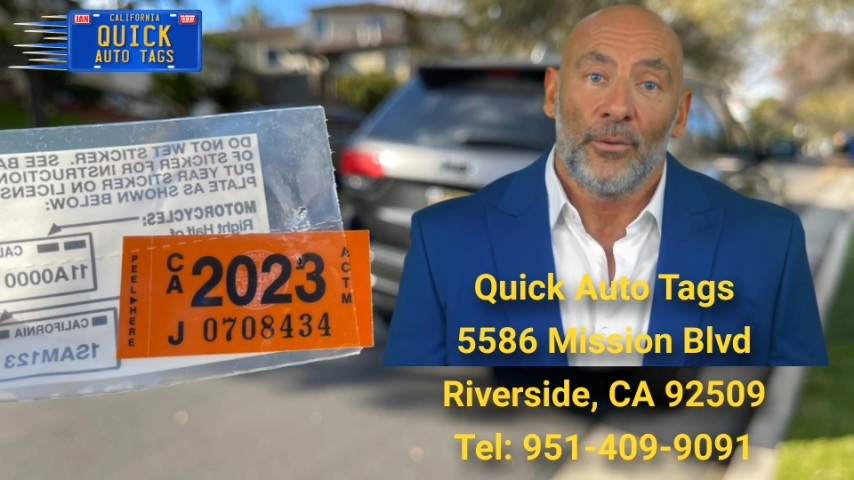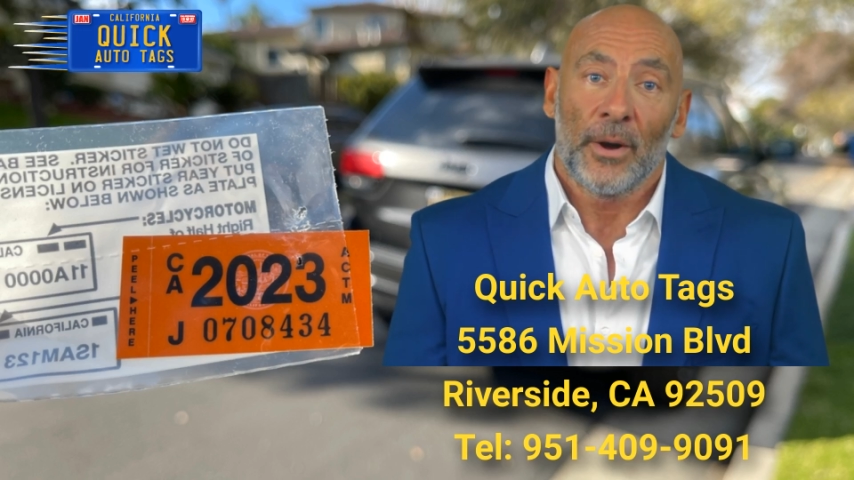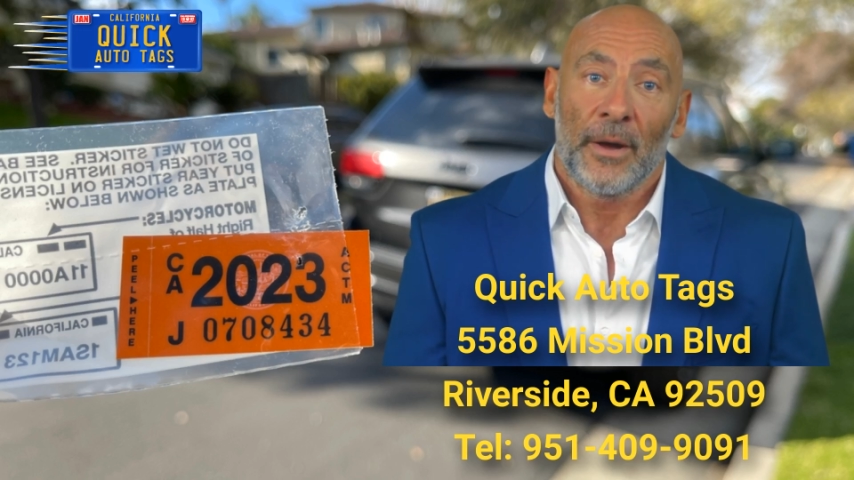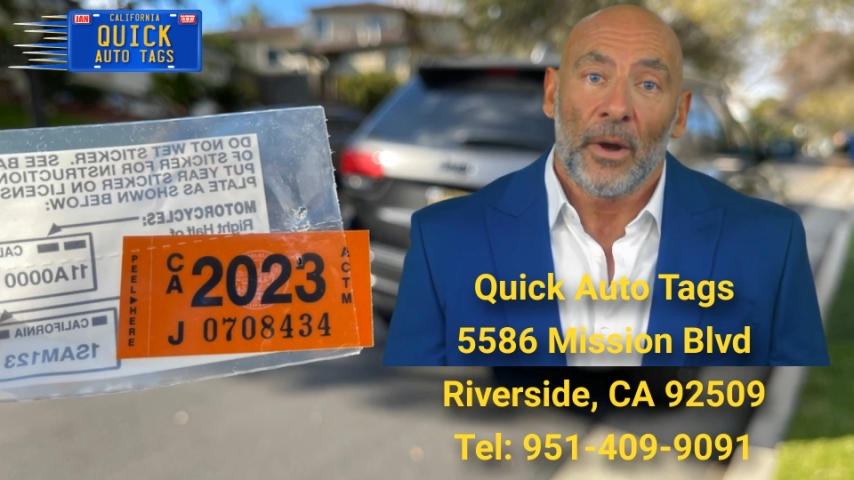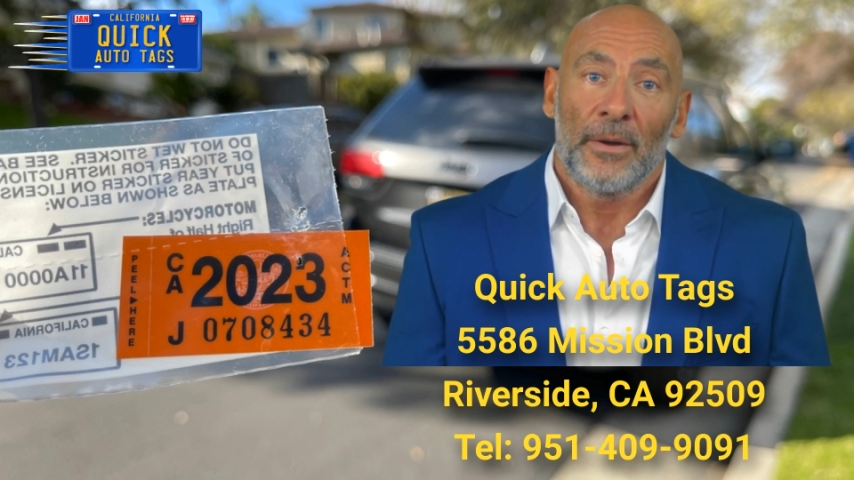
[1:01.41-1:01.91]

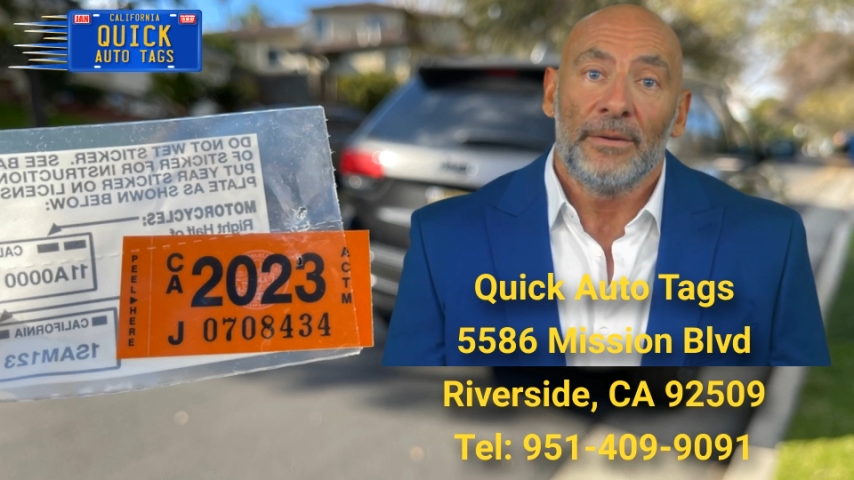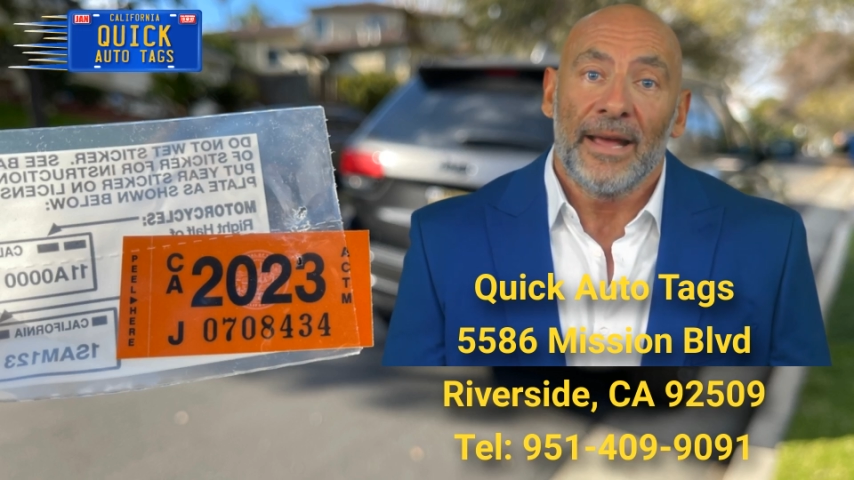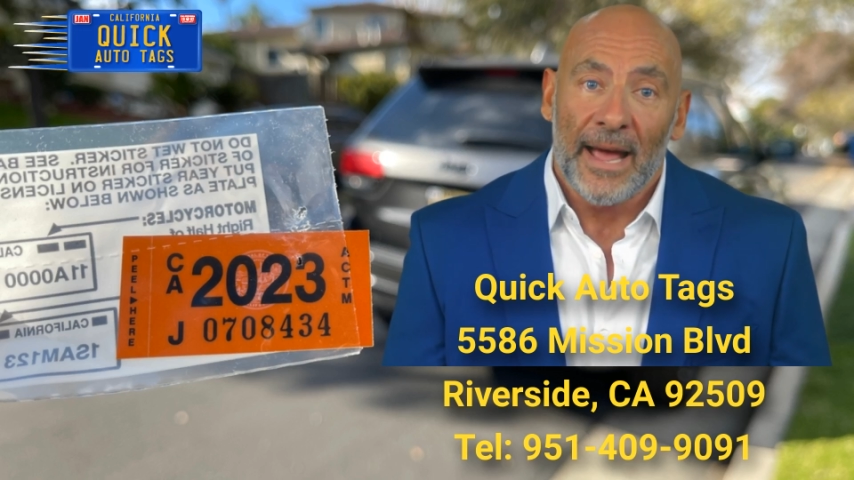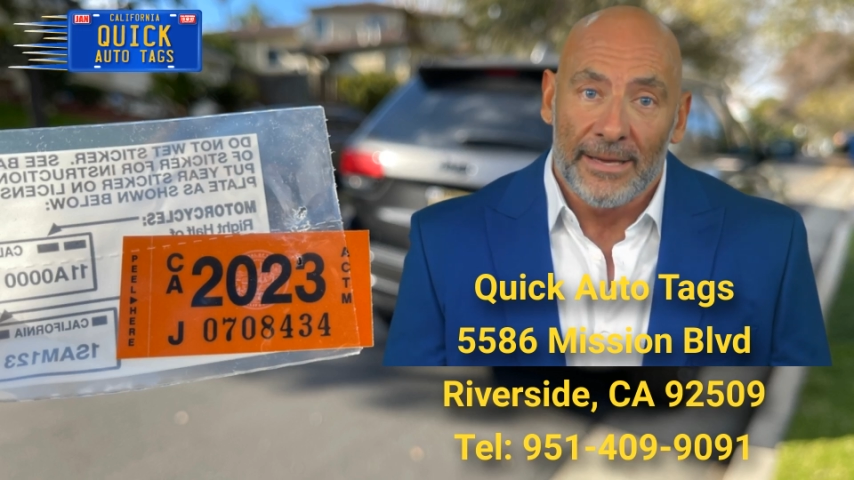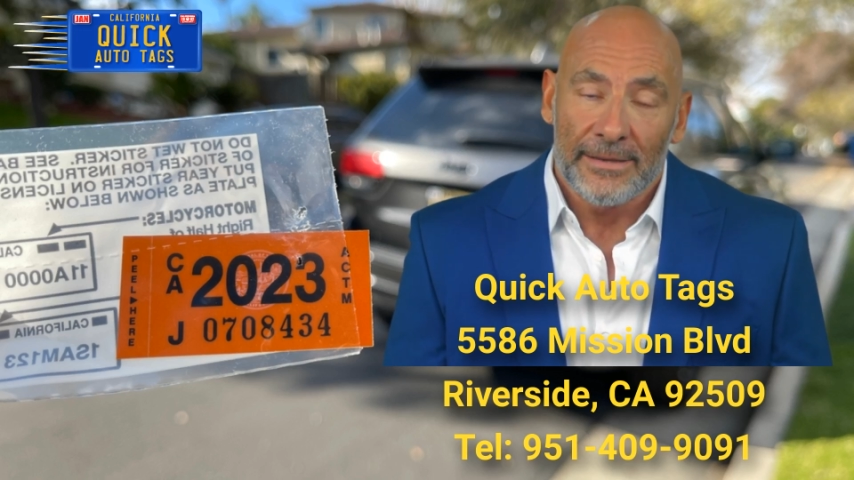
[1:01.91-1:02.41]

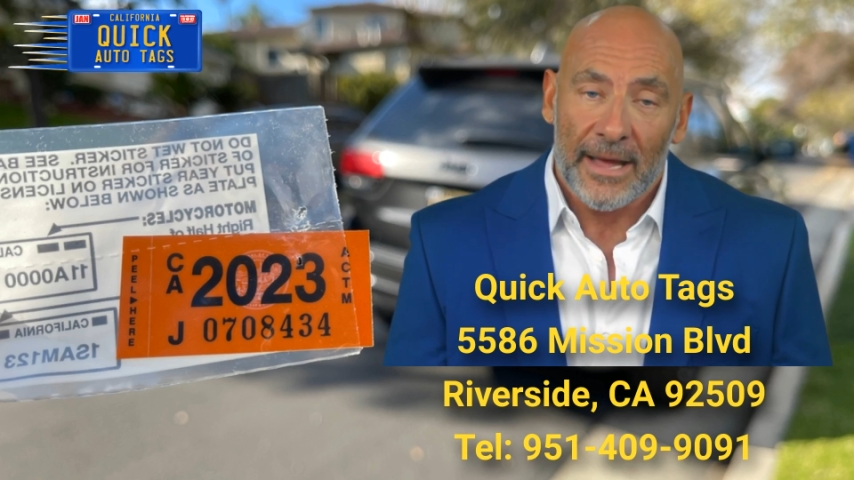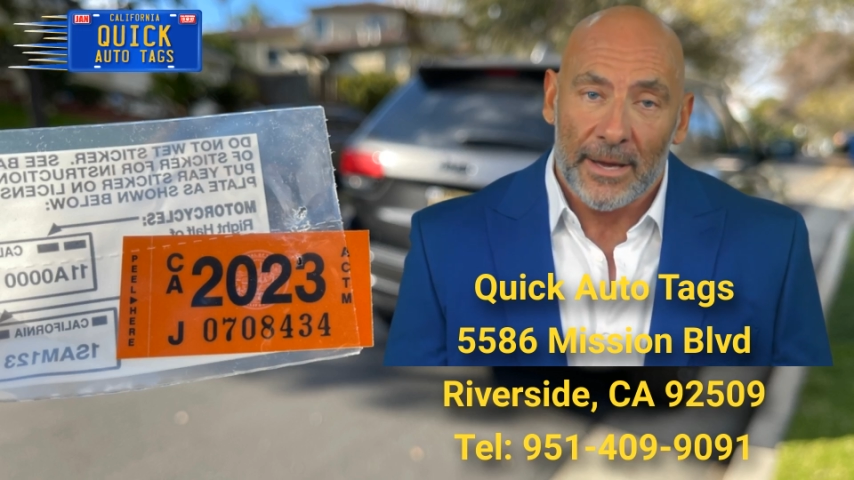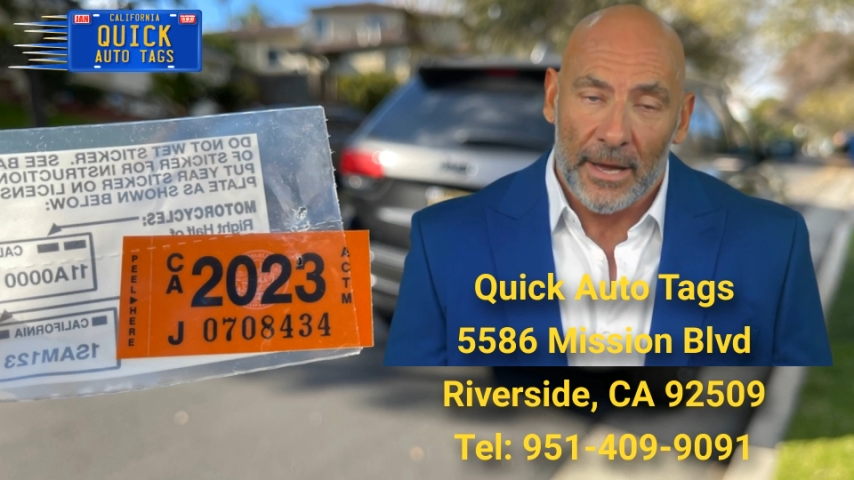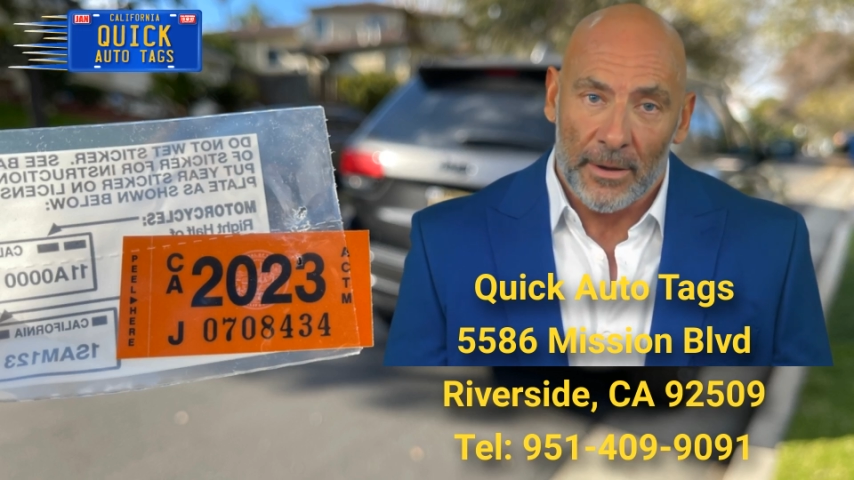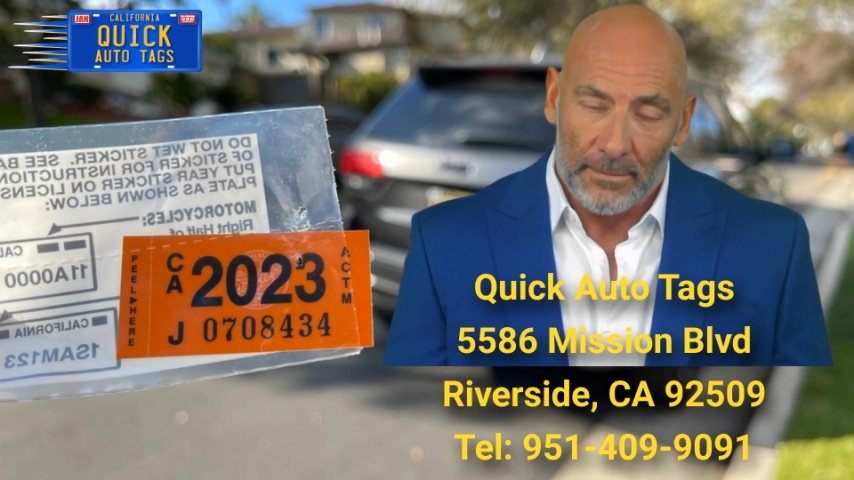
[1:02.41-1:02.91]

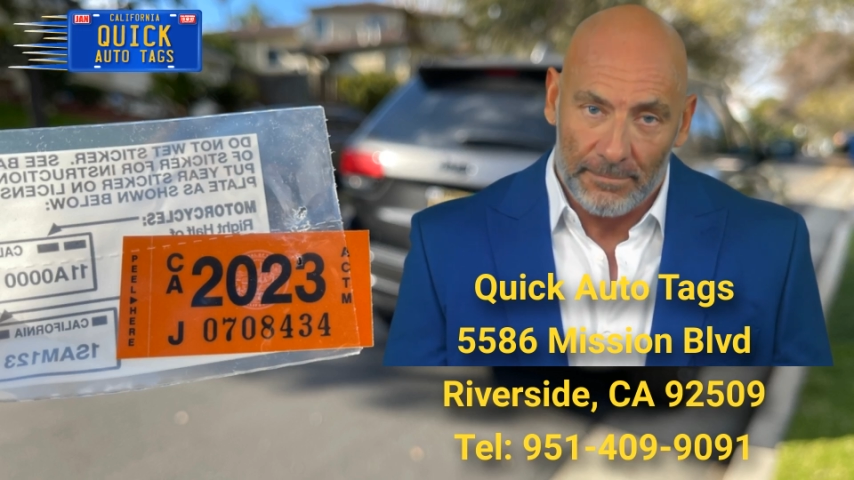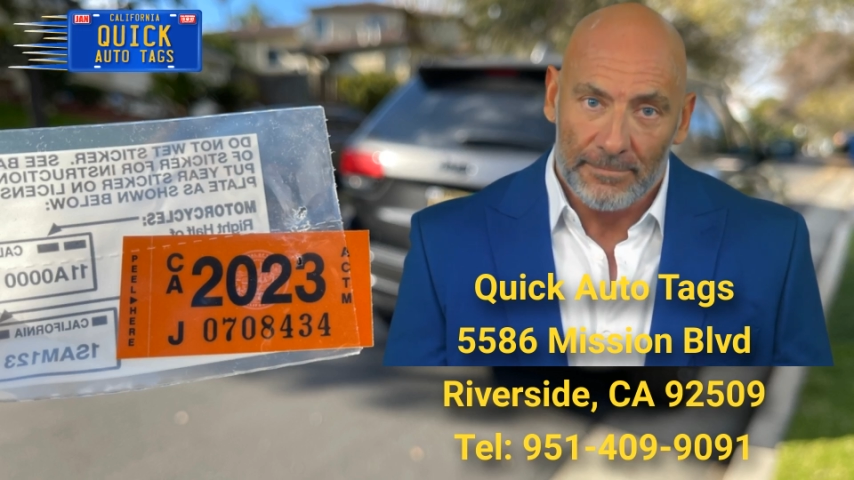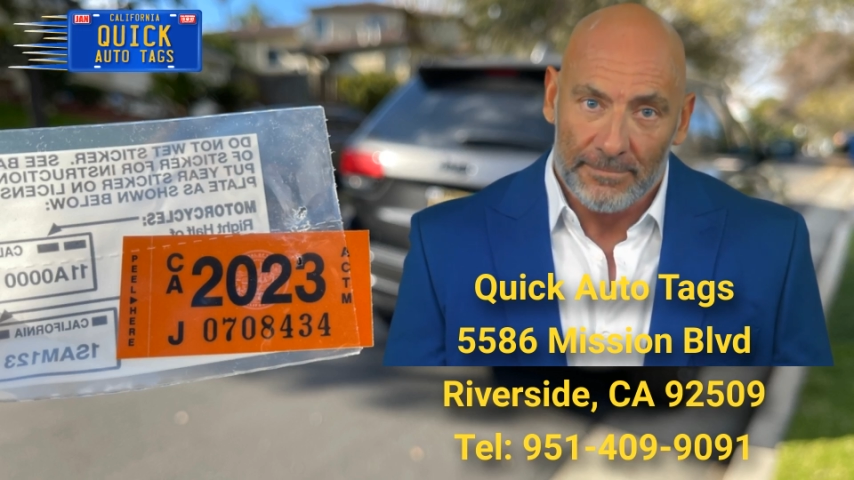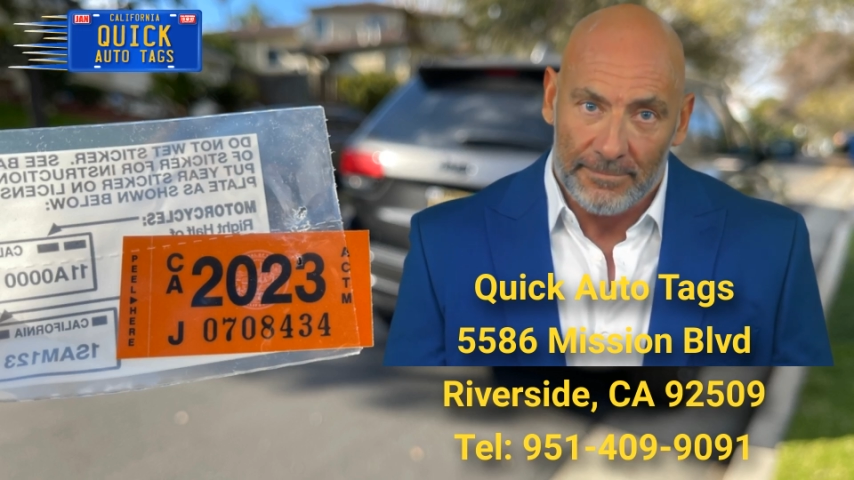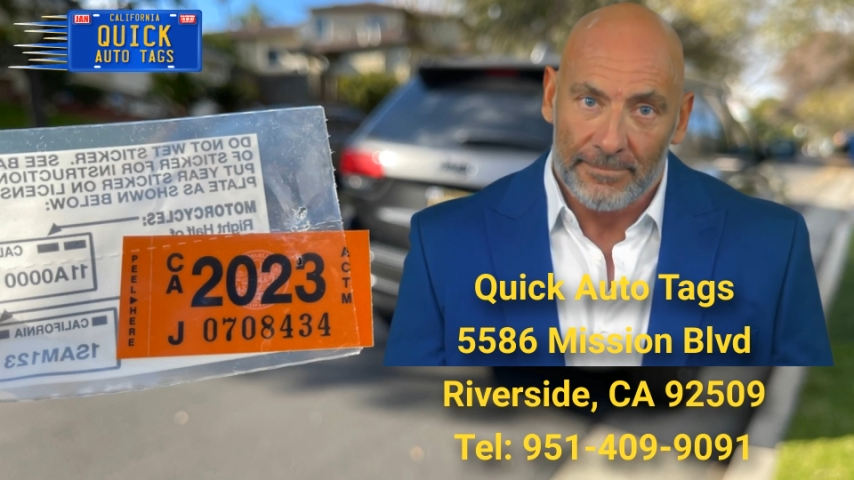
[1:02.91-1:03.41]
quickautotags.com.
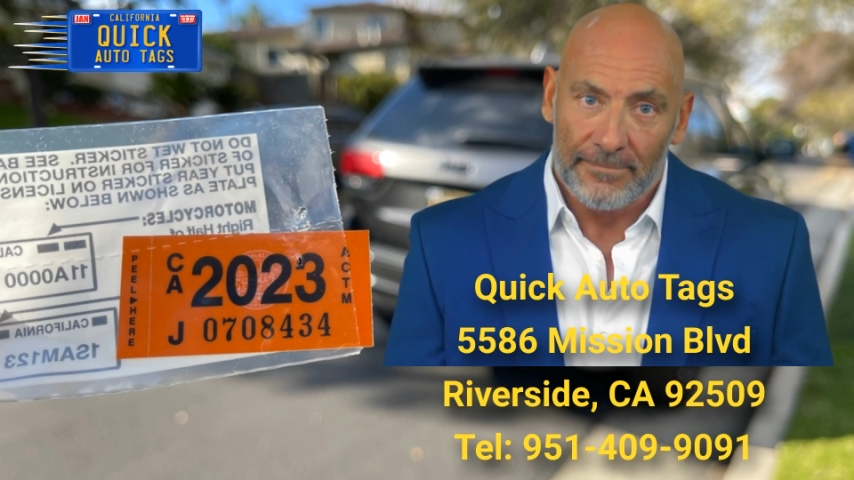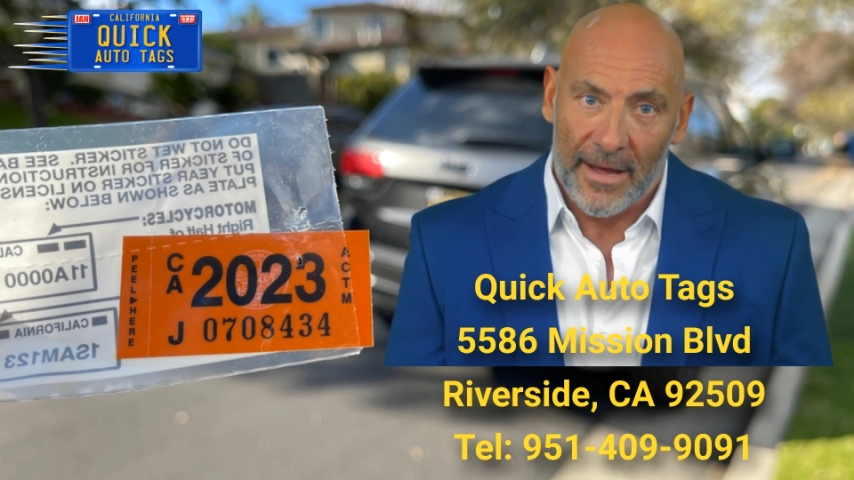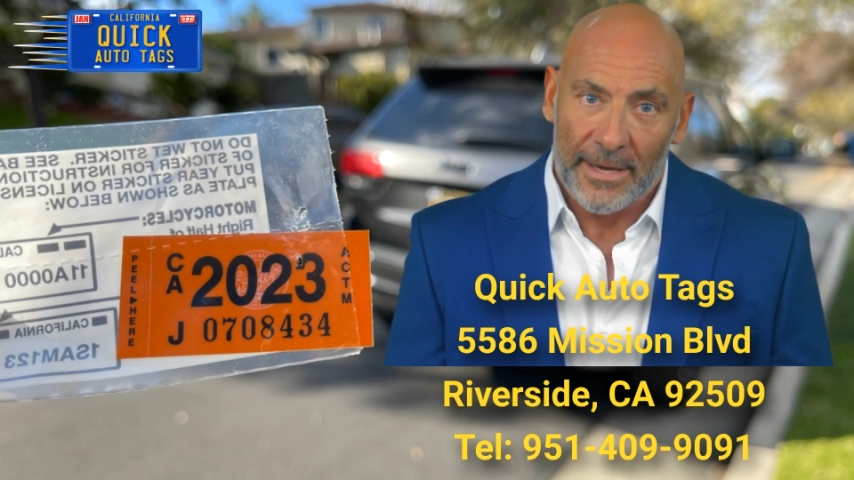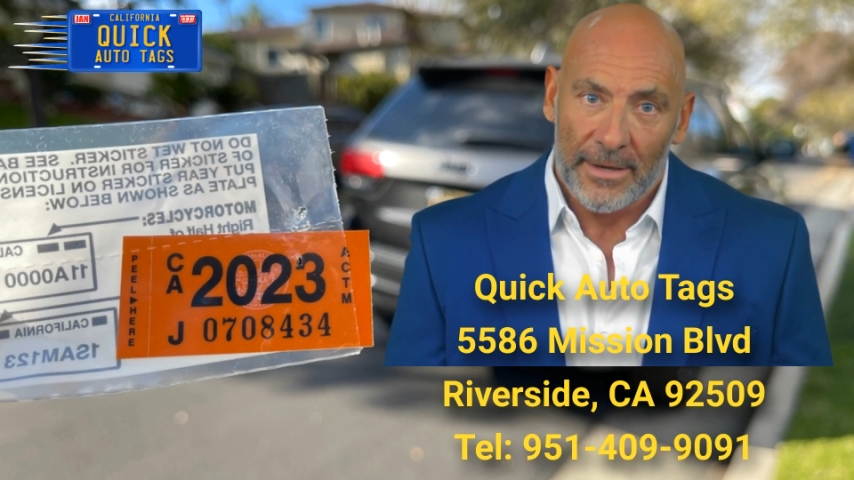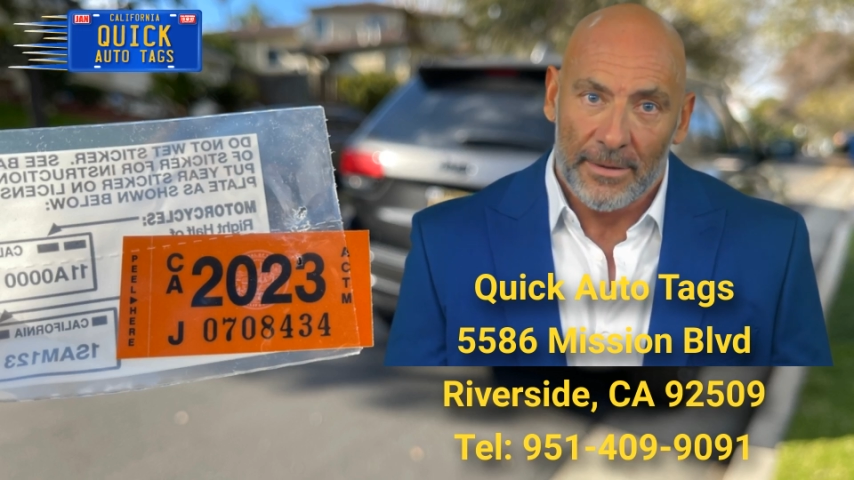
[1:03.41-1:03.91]
Thank